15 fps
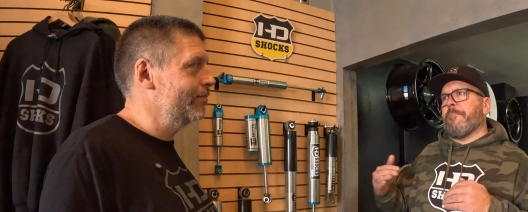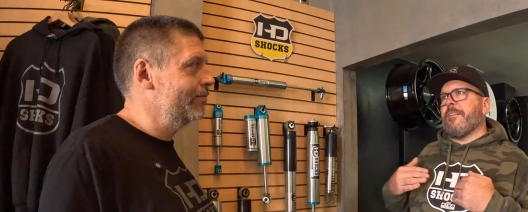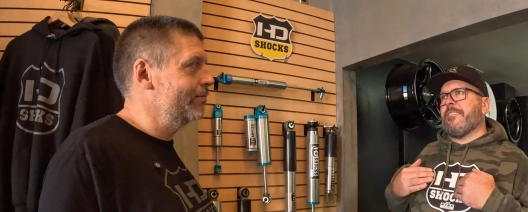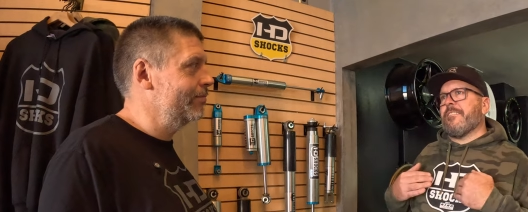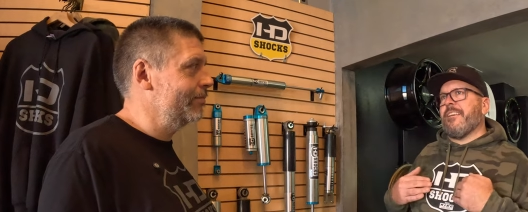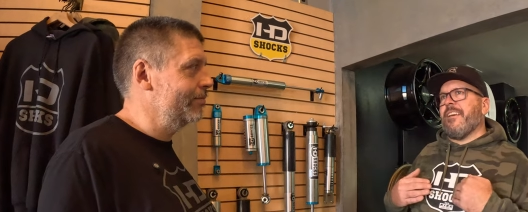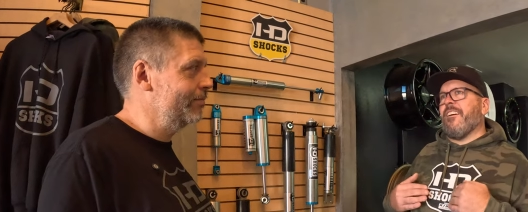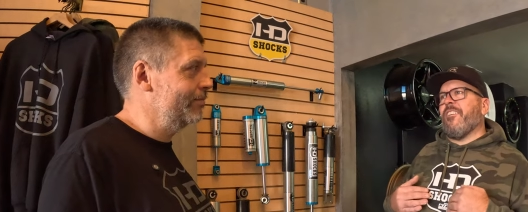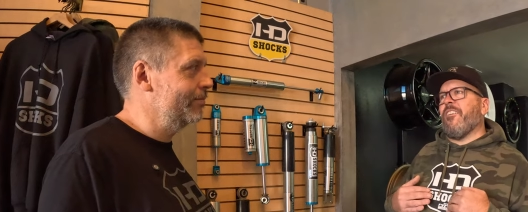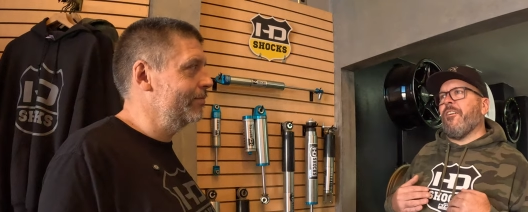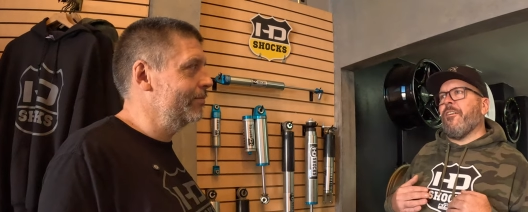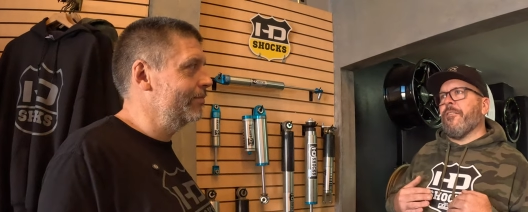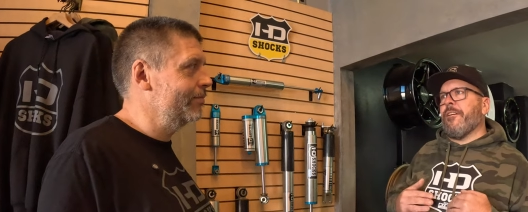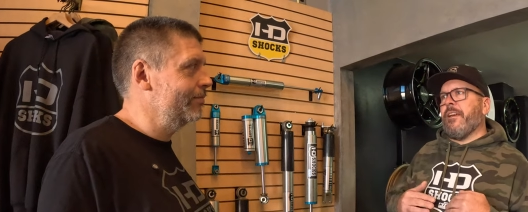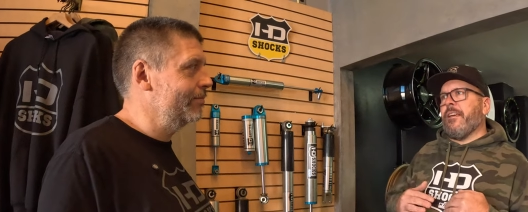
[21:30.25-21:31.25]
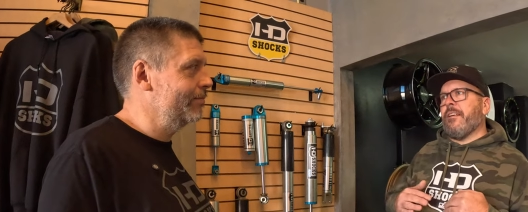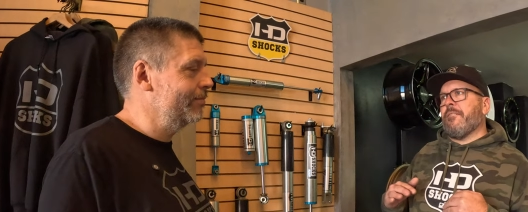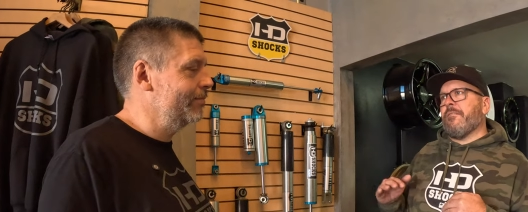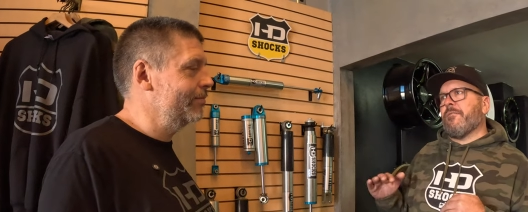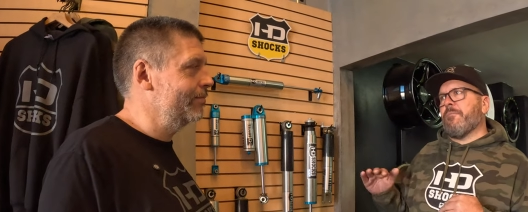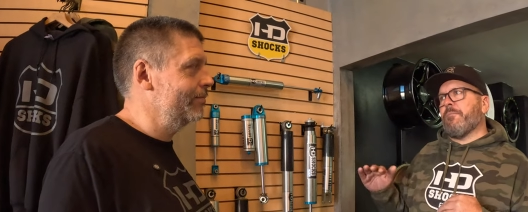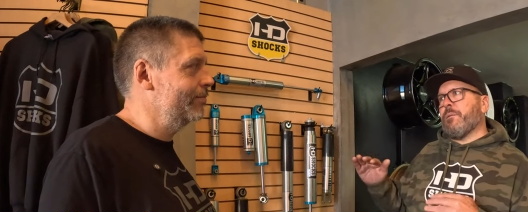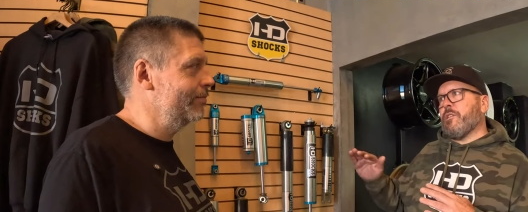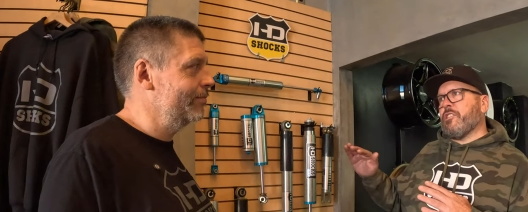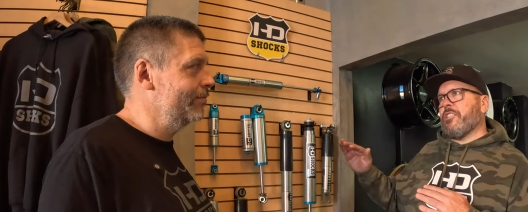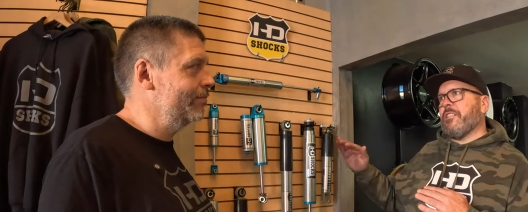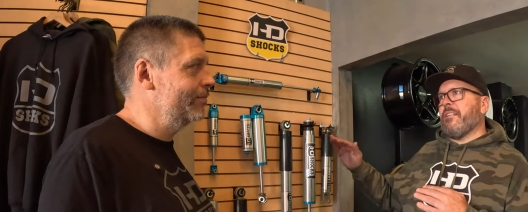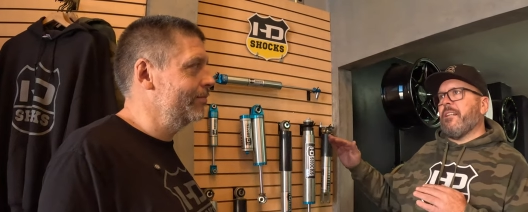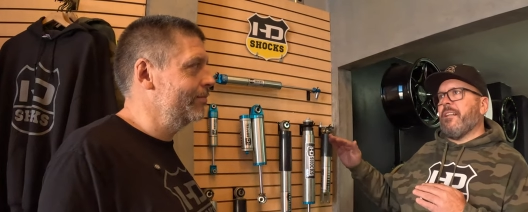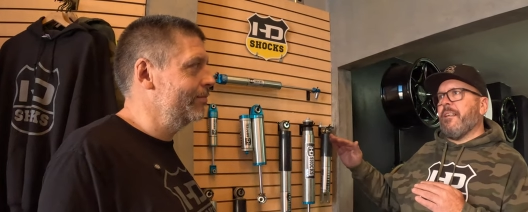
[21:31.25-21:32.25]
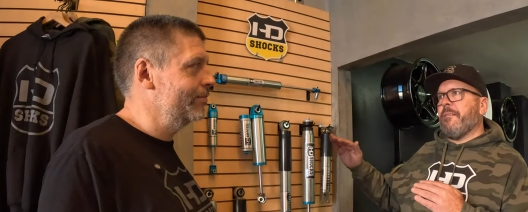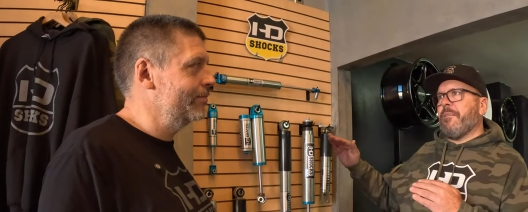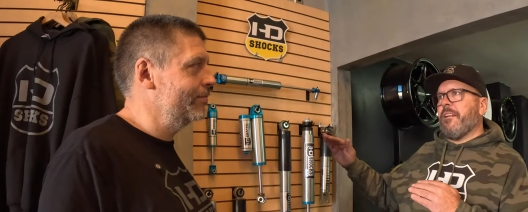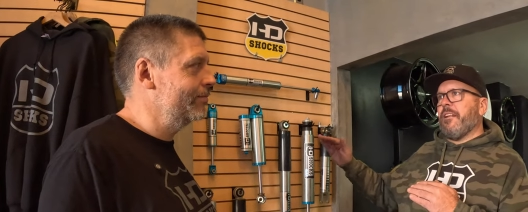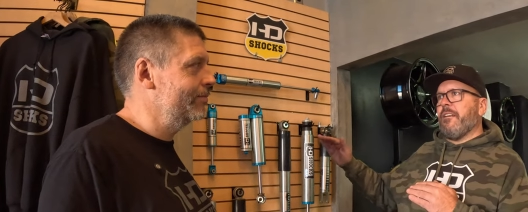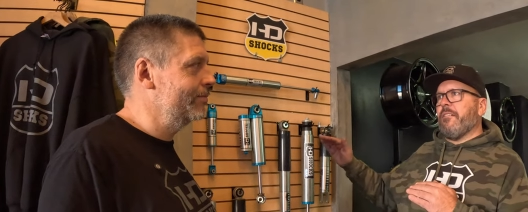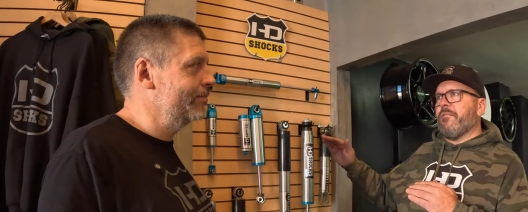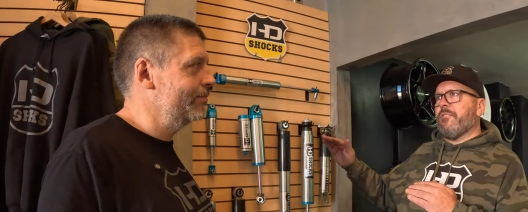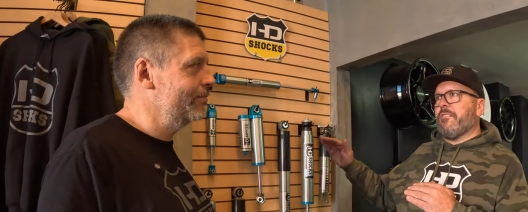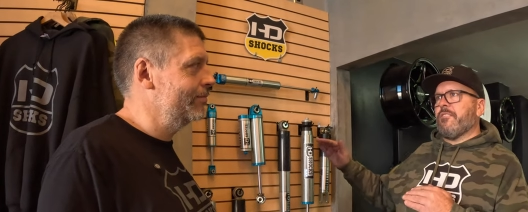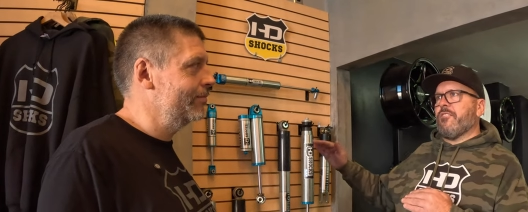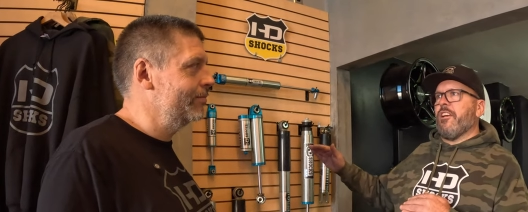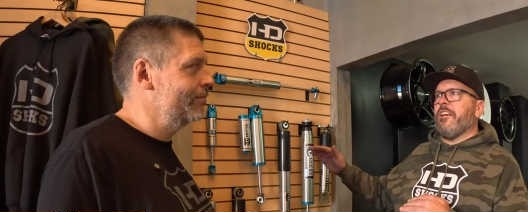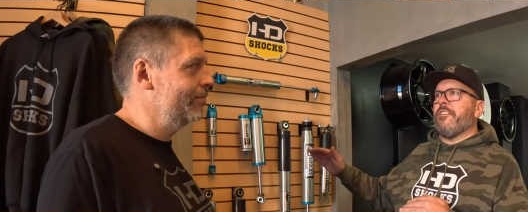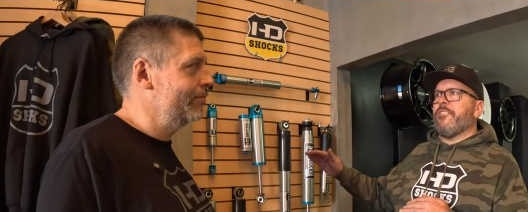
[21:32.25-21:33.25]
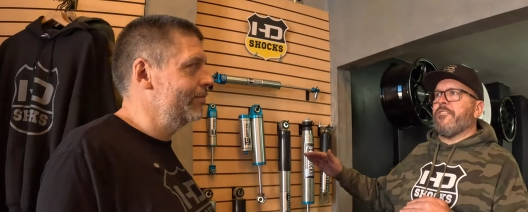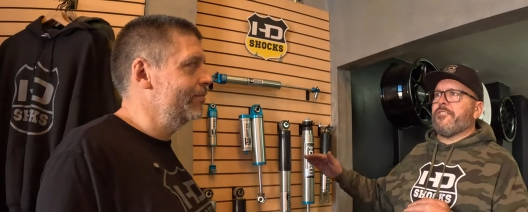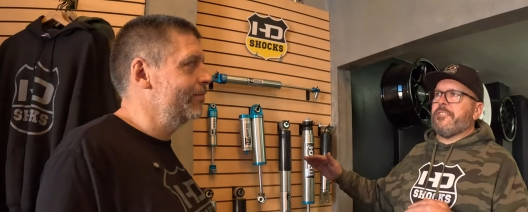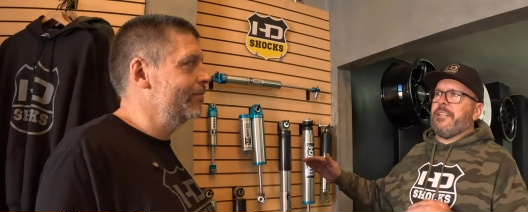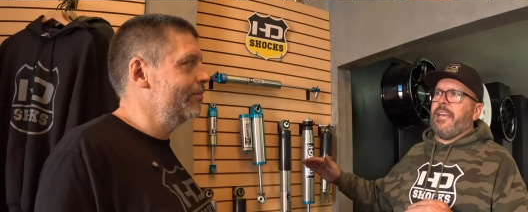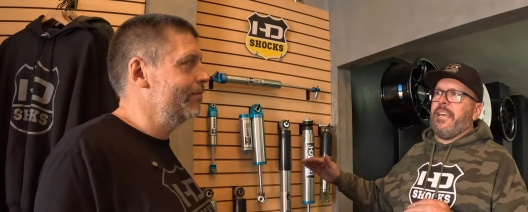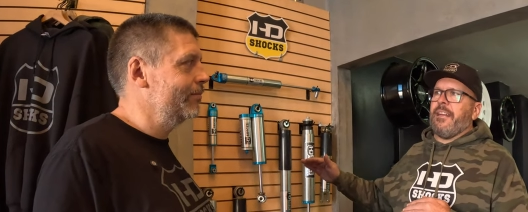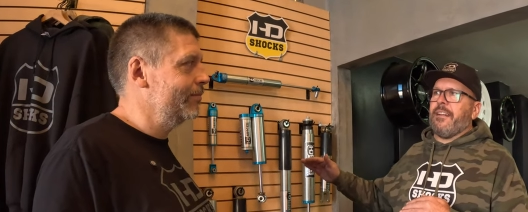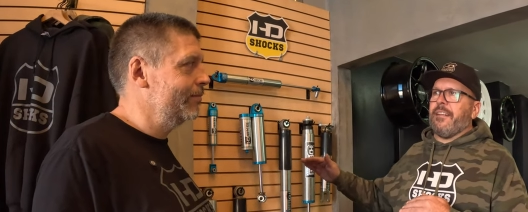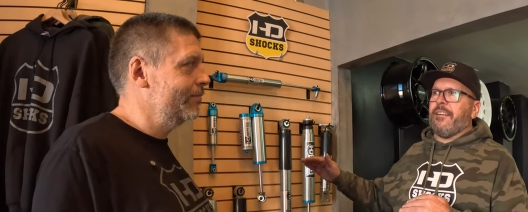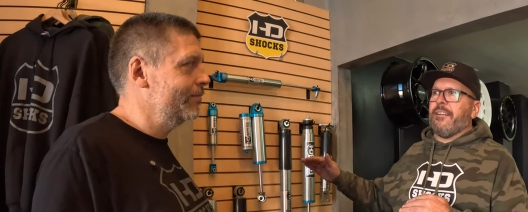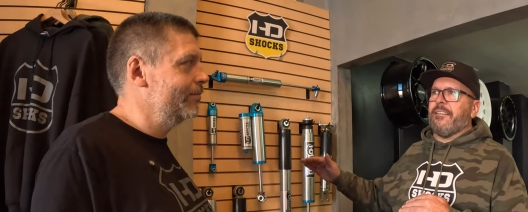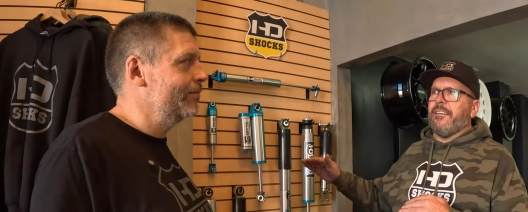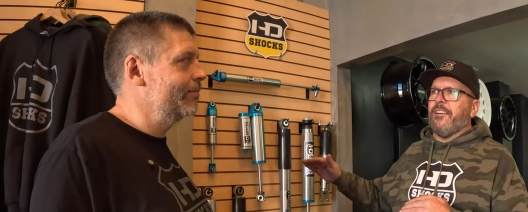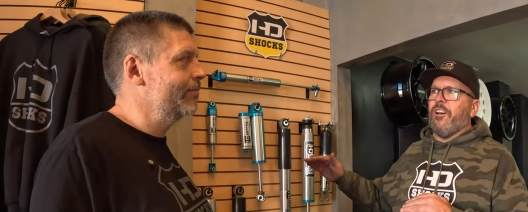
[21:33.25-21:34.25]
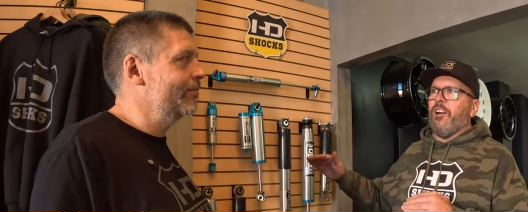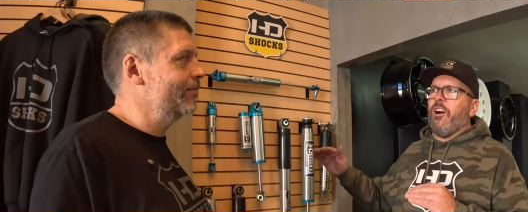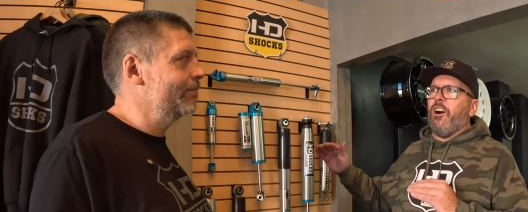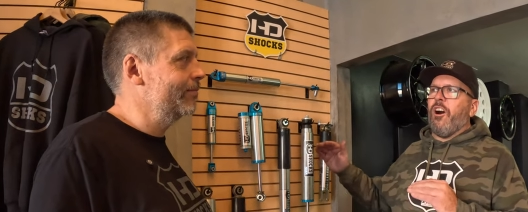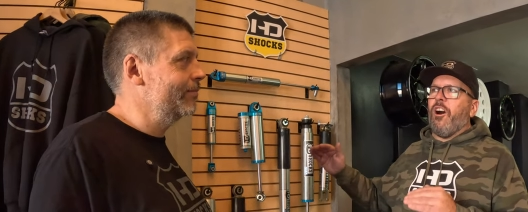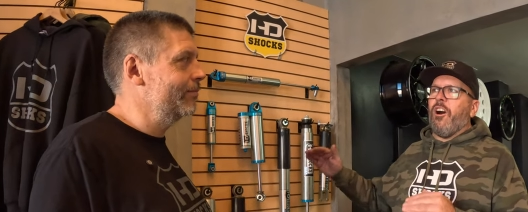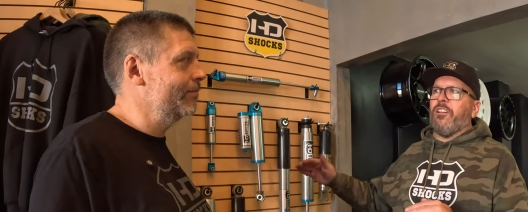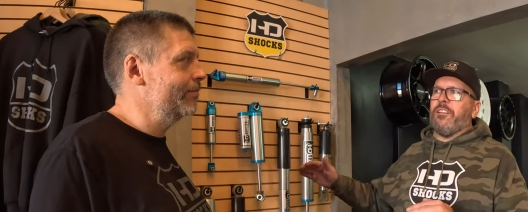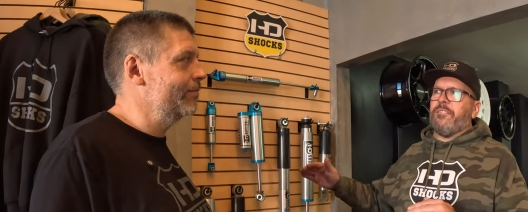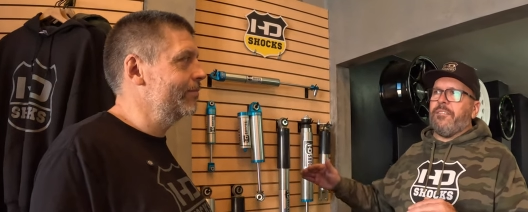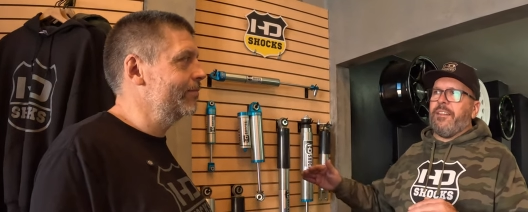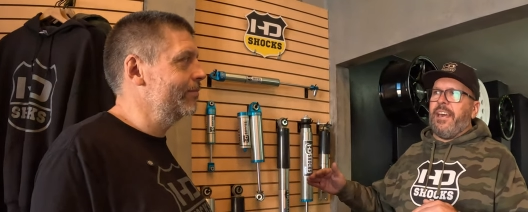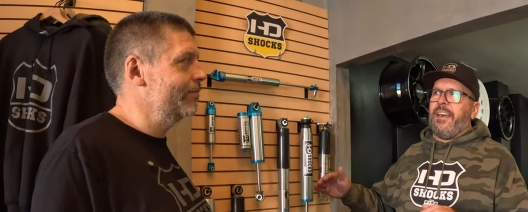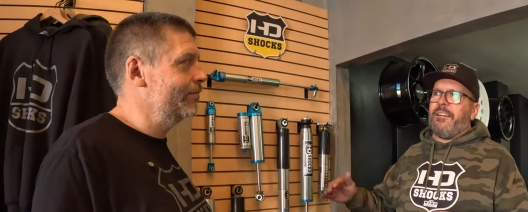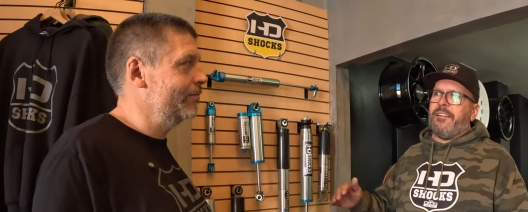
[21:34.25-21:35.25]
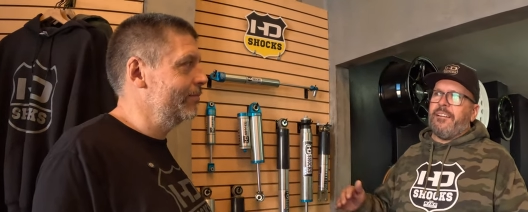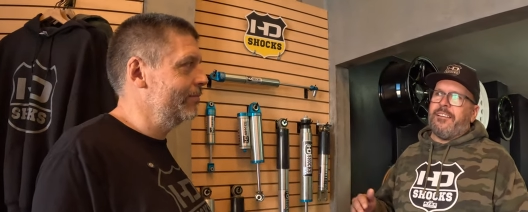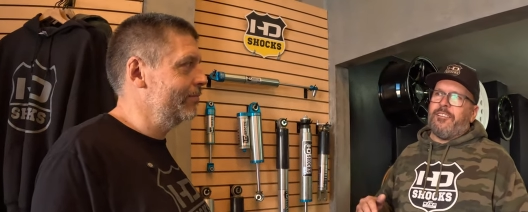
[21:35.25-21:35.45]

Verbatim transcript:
Speaker 1: I'm going to say on our end, pushing the limit of understanding all of that